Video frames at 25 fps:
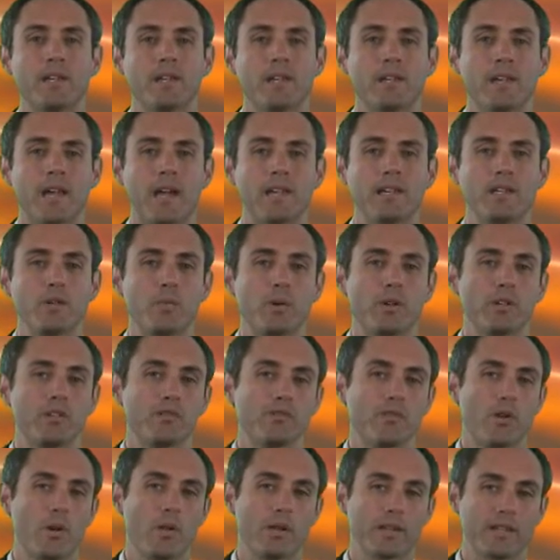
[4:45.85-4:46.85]
And He wouldn't
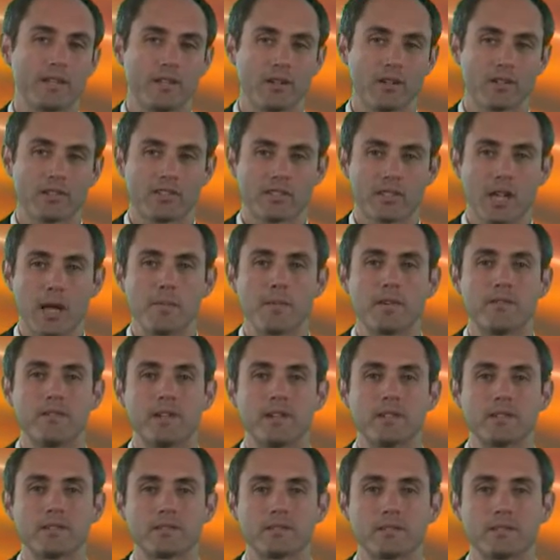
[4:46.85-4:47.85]
have only killed some of
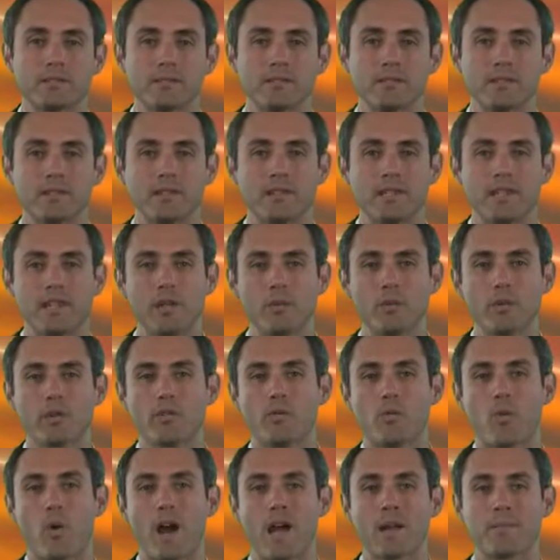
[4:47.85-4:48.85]
us. He would
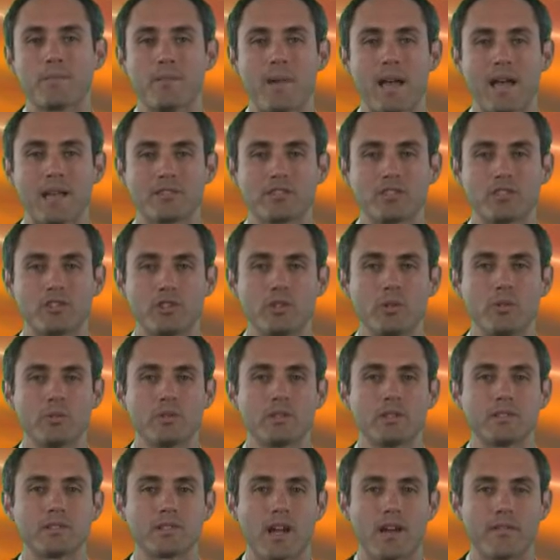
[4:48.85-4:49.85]
have wiped
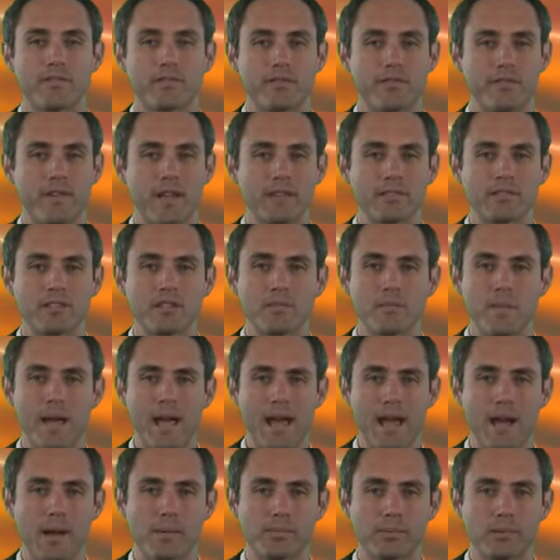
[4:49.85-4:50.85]
Massachusetts off the face of the
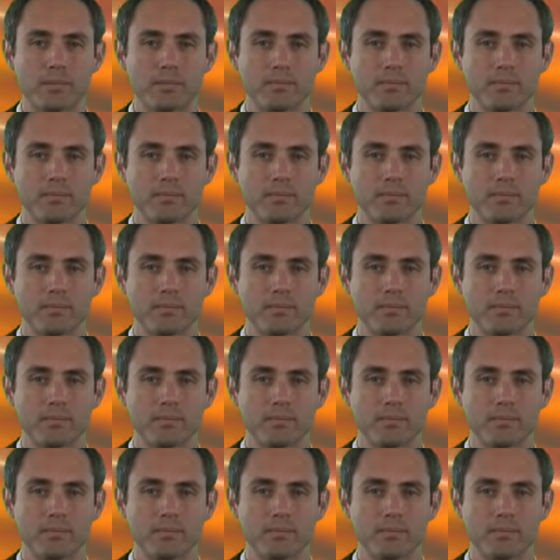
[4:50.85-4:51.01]
map.